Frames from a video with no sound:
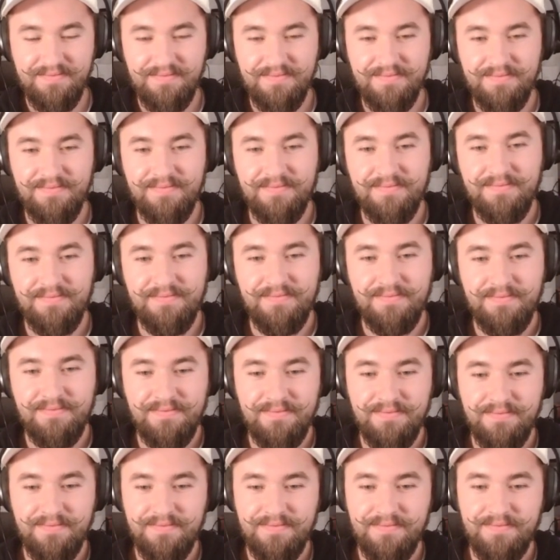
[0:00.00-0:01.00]

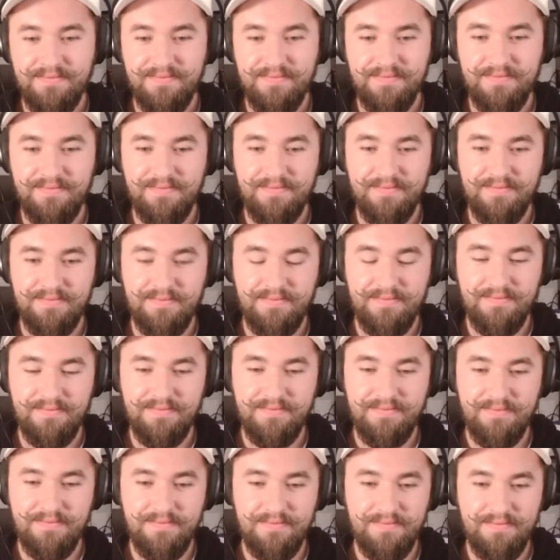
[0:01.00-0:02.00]

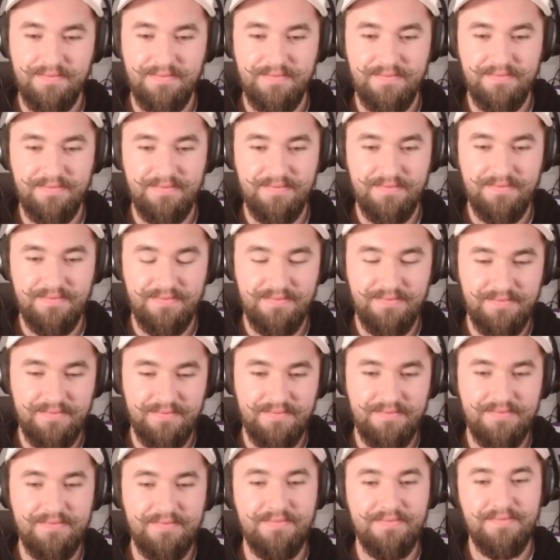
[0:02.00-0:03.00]

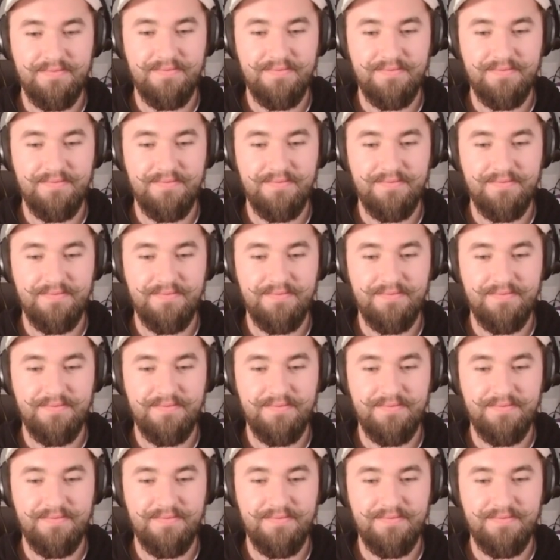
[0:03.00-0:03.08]
The person shown says nothing.